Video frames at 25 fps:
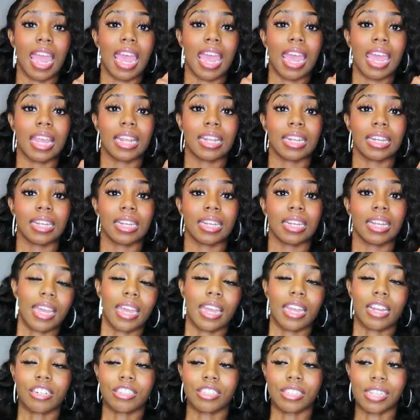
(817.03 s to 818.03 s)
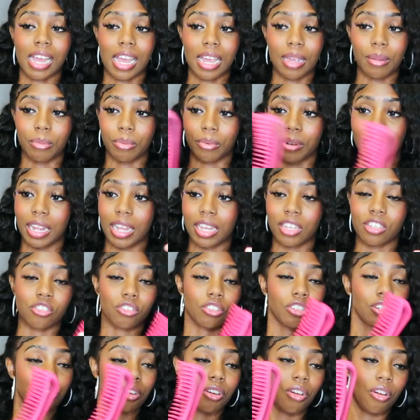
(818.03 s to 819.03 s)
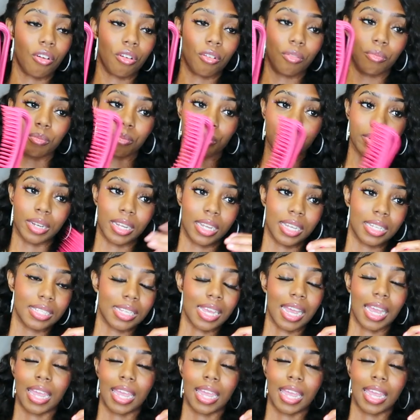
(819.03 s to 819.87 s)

and a hair tie breaks or a comb breaks.